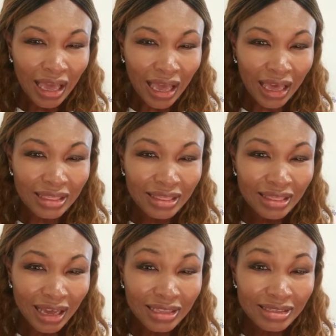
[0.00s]
At
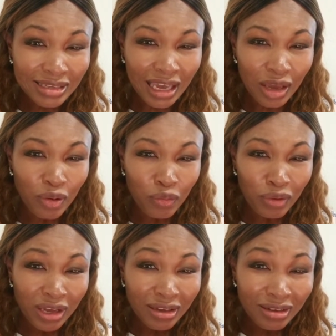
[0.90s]
that day
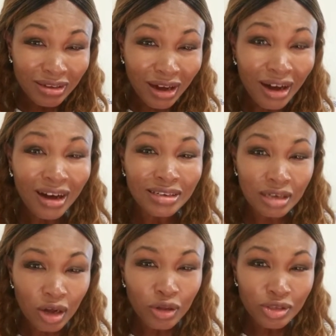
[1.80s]
when God
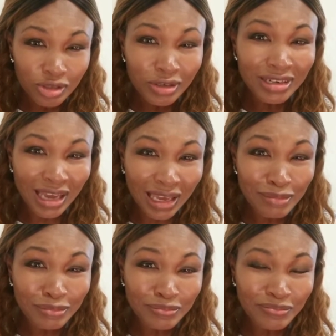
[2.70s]
calls your
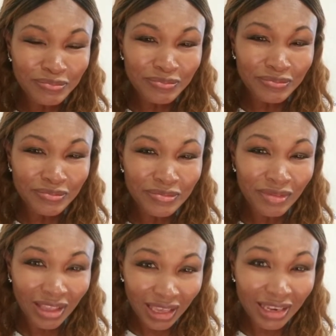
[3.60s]
name
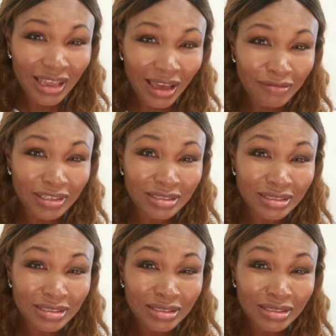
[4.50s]
in heaven,